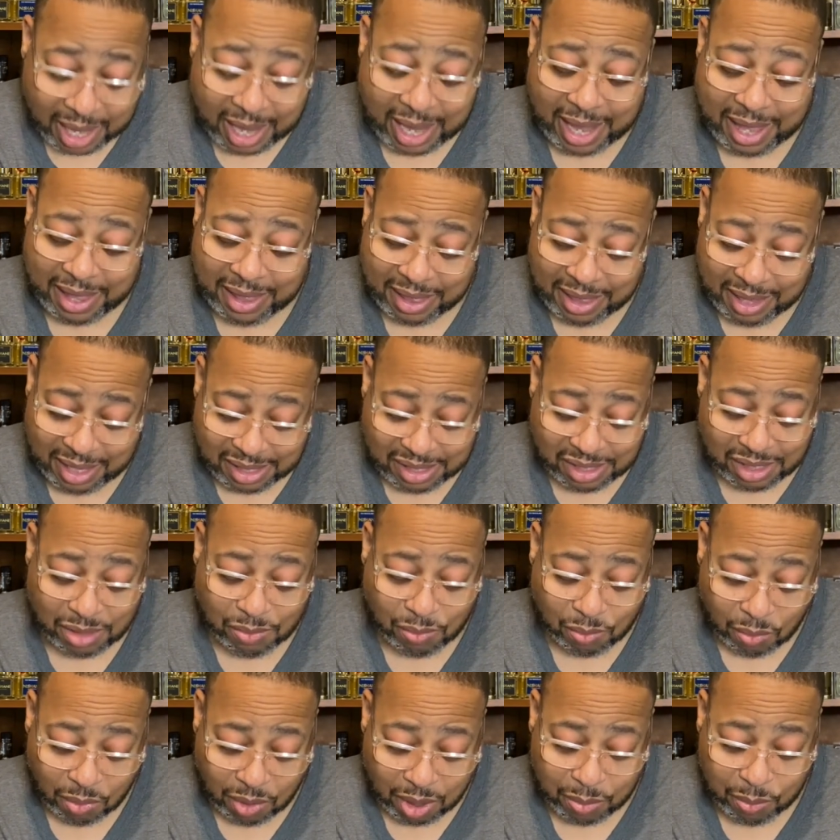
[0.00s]
And this is
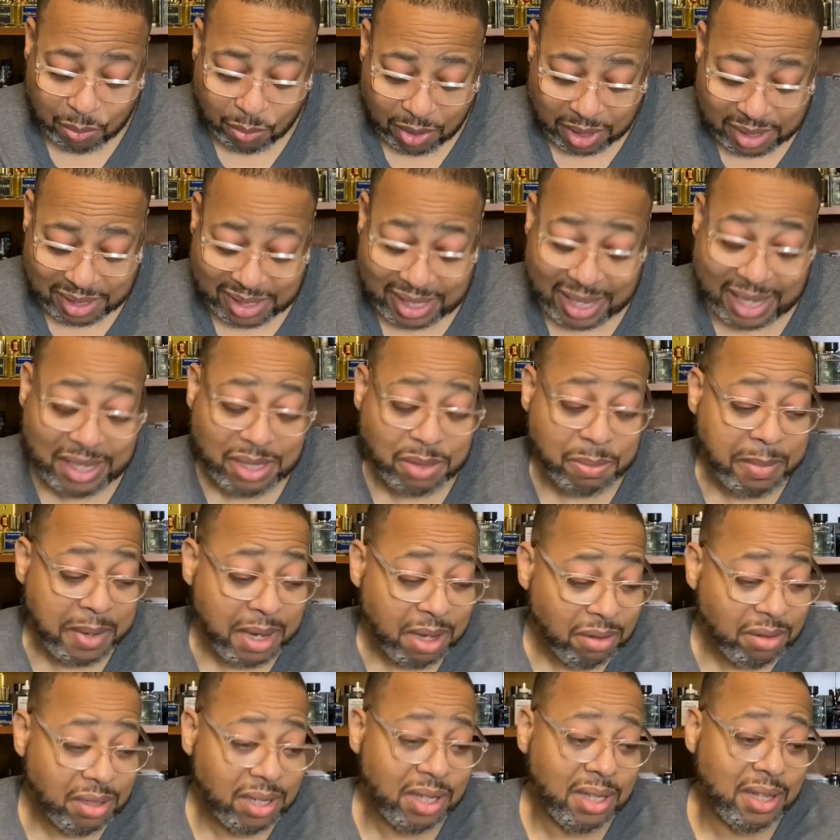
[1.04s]
one, once they
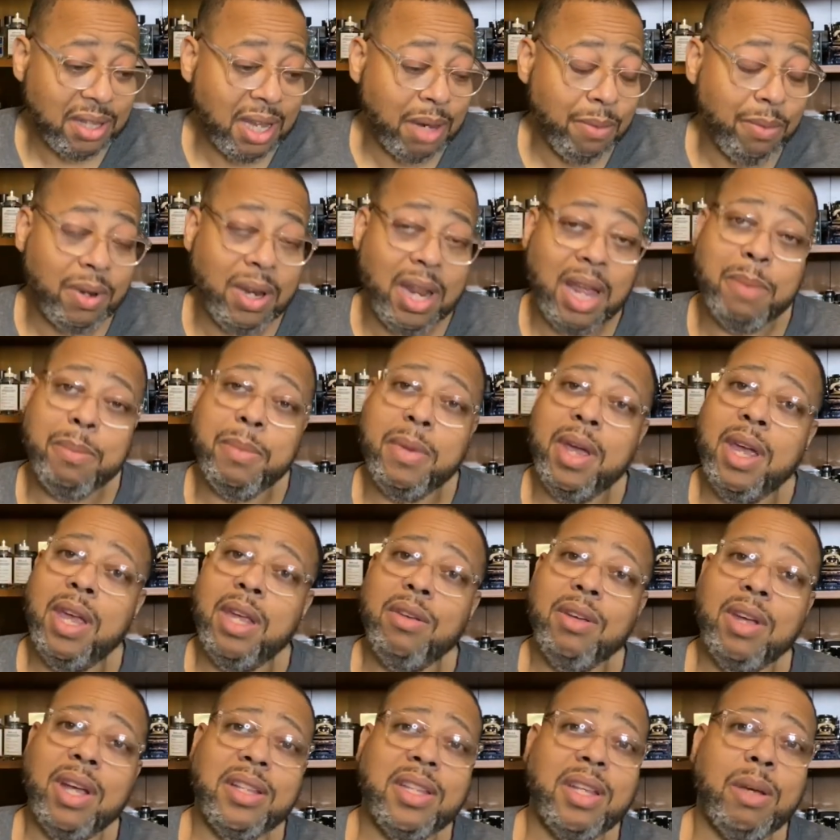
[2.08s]
smelled it, they were like, man,
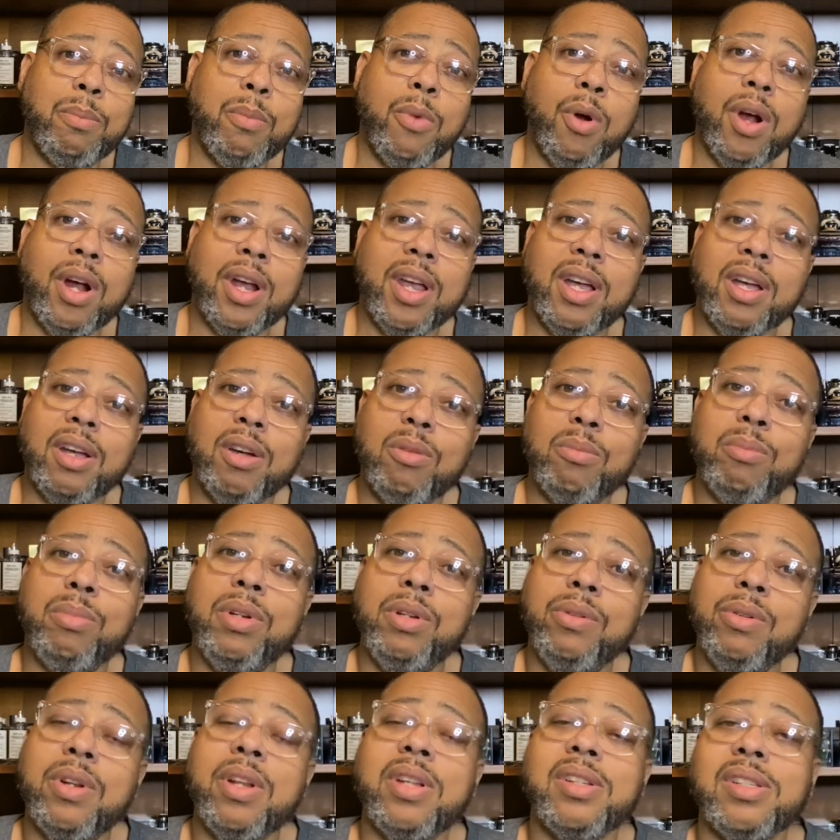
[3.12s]
you got that Marc Ecko
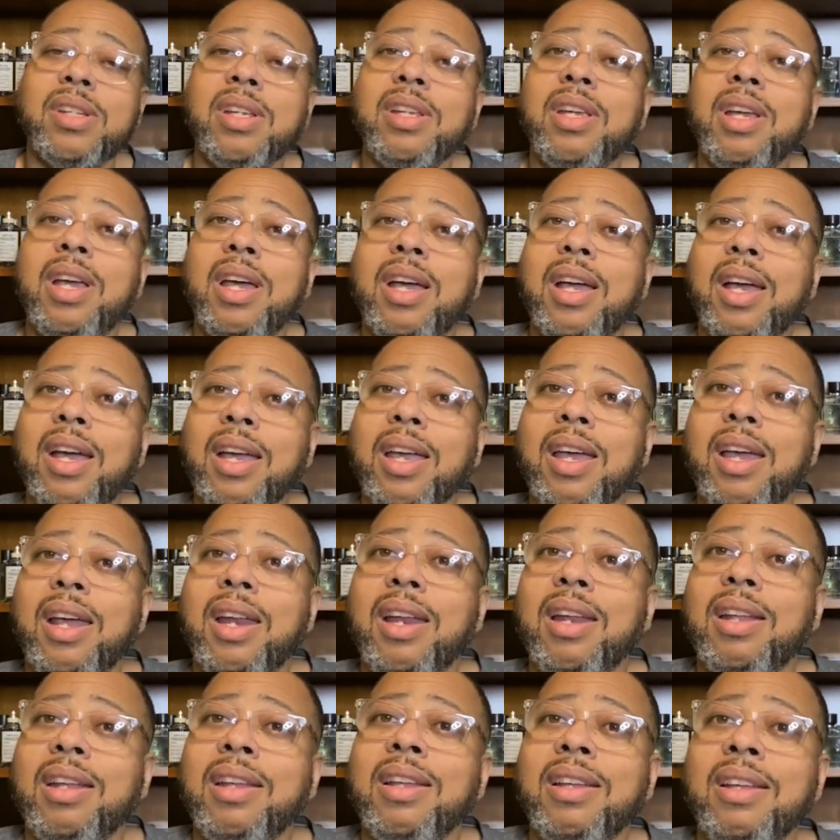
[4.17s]
Blue. And I was like, yeah,
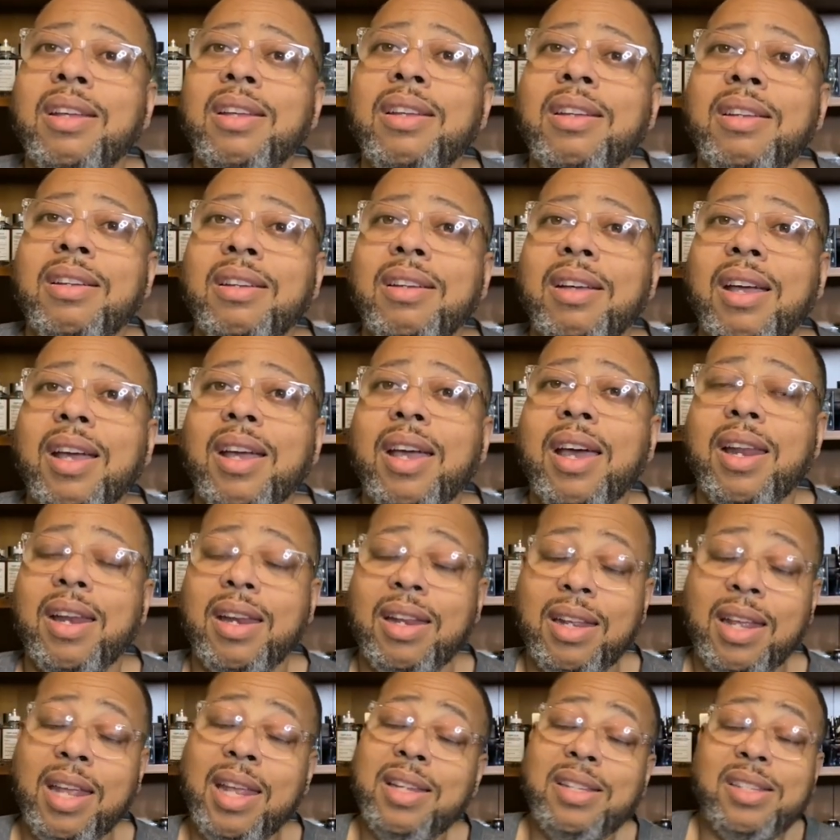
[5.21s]
I got it.
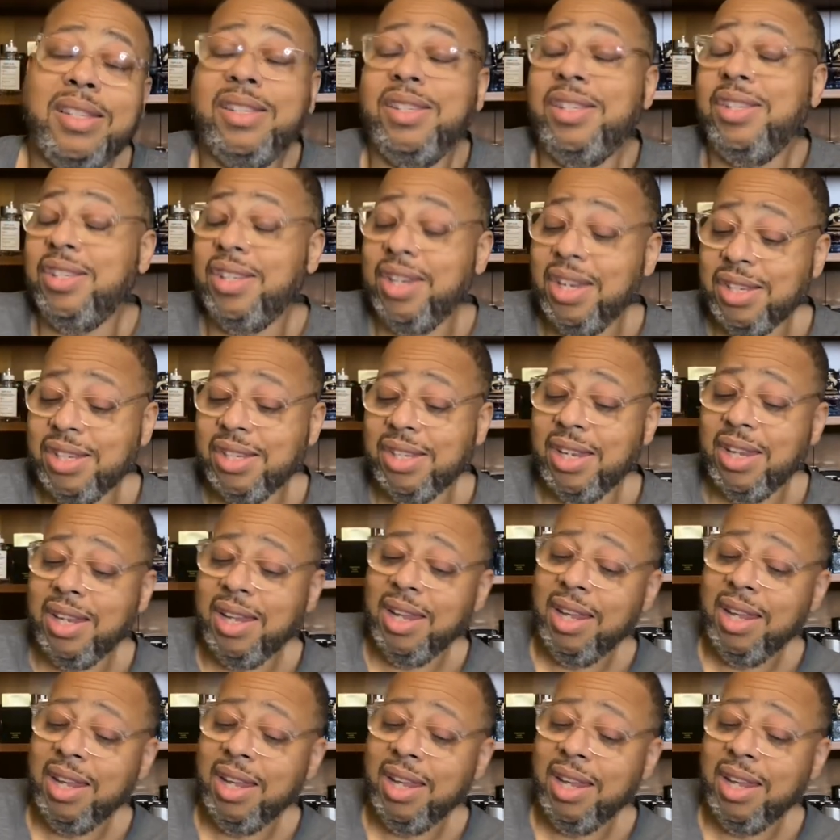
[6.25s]
It's just